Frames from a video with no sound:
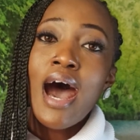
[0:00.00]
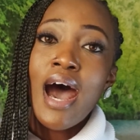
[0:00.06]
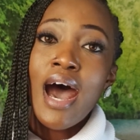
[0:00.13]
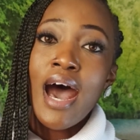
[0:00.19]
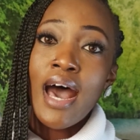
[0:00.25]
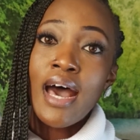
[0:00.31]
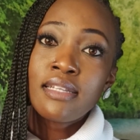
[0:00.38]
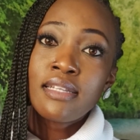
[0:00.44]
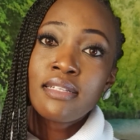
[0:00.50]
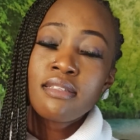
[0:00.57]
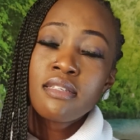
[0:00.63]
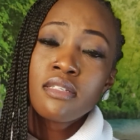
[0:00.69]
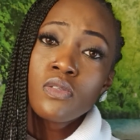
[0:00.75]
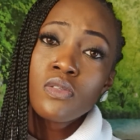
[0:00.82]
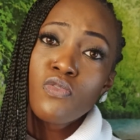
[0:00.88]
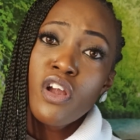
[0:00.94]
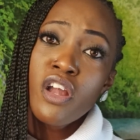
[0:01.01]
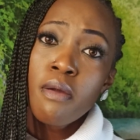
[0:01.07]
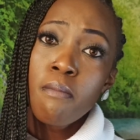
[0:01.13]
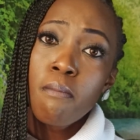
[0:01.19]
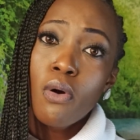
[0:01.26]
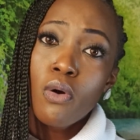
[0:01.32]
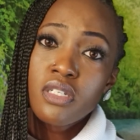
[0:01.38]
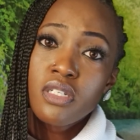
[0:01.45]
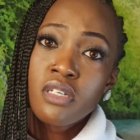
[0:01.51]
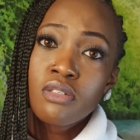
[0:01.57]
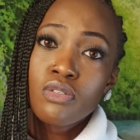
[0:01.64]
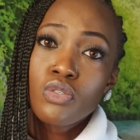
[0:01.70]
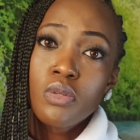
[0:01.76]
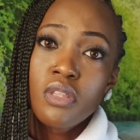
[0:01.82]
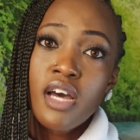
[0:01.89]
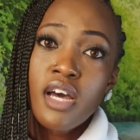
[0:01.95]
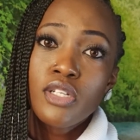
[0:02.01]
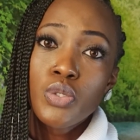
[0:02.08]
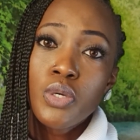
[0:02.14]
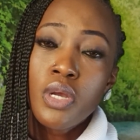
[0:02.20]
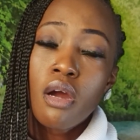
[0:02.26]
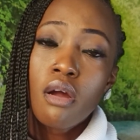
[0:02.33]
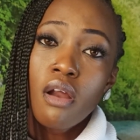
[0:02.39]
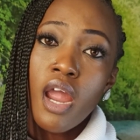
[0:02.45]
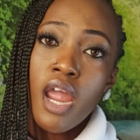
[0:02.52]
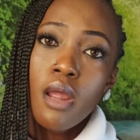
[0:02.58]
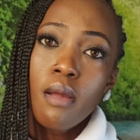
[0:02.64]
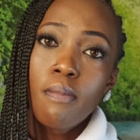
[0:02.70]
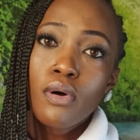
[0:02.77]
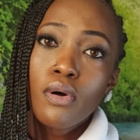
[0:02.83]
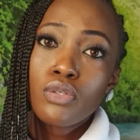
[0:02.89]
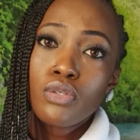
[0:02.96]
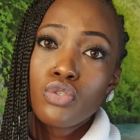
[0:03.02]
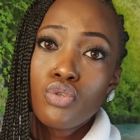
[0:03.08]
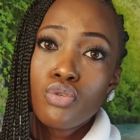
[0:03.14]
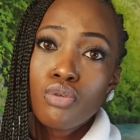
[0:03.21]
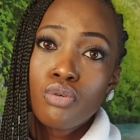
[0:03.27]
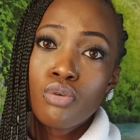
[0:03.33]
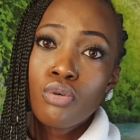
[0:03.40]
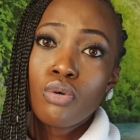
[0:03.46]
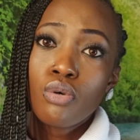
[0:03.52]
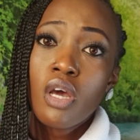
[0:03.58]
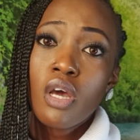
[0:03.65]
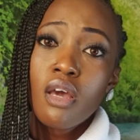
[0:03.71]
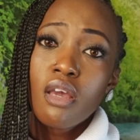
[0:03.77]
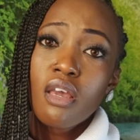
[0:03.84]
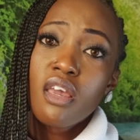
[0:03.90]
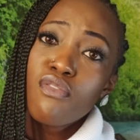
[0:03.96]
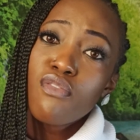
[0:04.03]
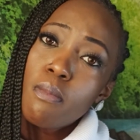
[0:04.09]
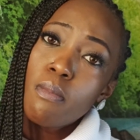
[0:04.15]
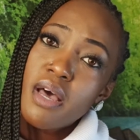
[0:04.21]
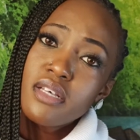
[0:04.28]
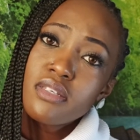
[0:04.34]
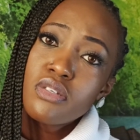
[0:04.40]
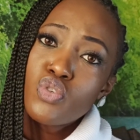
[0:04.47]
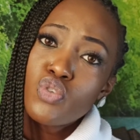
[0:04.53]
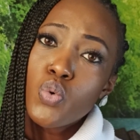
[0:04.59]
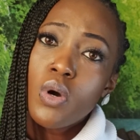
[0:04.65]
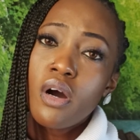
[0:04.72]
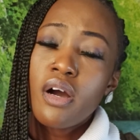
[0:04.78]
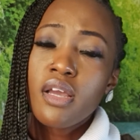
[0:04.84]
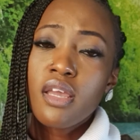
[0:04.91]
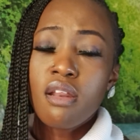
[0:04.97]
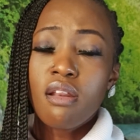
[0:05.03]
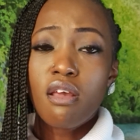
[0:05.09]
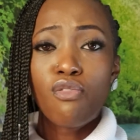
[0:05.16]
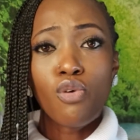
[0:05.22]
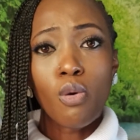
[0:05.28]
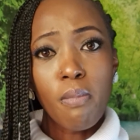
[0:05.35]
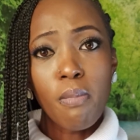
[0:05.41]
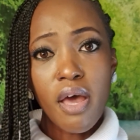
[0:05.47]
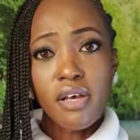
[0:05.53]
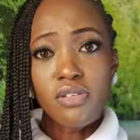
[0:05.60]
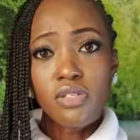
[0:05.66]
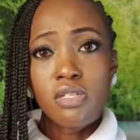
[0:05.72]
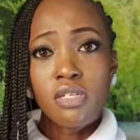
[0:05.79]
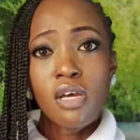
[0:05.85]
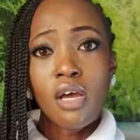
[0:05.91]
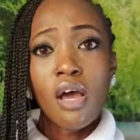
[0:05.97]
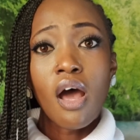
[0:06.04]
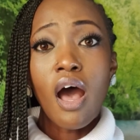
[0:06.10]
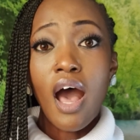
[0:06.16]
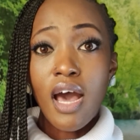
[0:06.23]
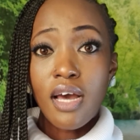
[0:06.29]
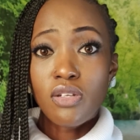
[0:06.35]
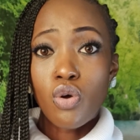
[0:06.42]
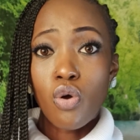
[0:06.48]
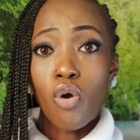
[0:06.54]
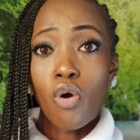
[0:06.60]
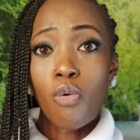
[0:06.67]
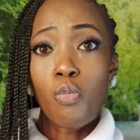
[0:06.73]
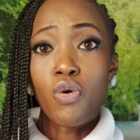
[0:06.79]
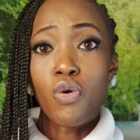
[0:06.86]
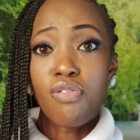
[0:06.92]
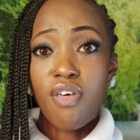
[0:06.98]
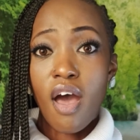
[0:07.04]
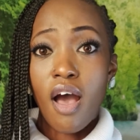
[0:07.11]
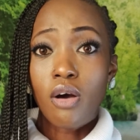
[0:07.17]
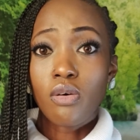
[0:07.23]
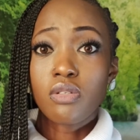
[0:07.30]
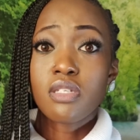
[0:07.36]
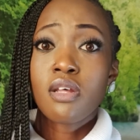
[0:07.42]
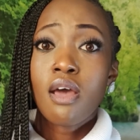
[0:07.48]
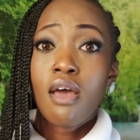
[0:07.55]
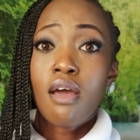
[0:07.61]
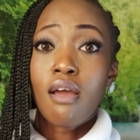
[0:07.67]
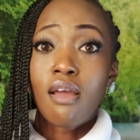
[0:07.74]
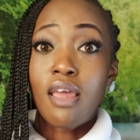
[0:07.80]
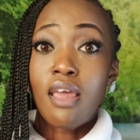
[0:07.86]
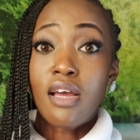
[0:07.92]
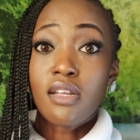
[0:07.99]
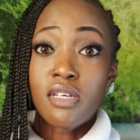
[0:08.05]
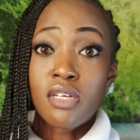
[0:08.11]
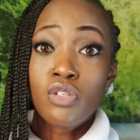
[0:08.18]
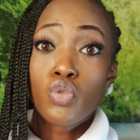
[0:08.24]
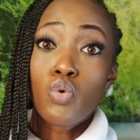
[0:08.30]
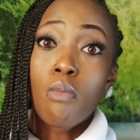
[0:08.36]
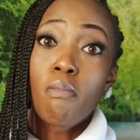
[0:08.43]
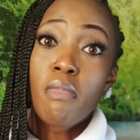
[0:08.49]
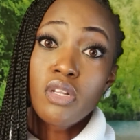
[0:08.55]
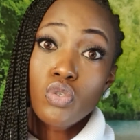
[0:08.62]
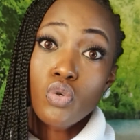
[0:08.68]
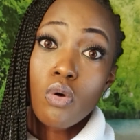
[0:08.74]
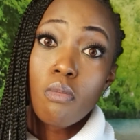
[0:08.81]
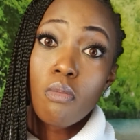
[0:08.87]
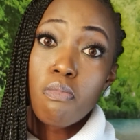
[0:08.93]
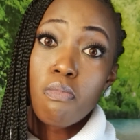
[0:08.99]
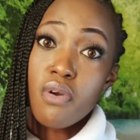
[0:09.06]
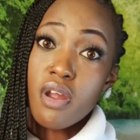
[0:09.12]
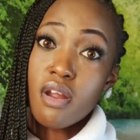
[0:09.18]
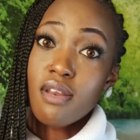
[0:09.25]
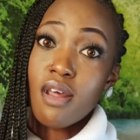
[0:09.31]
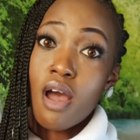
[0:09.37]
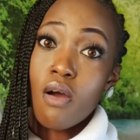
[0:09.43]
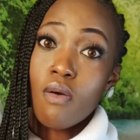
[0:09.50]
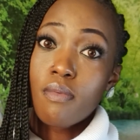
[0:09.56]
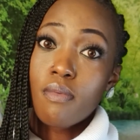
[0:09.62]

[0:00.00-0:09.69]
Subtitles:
And this is very important, so that you are able to give your best at work and give your best at home without getting into a mental breakdown.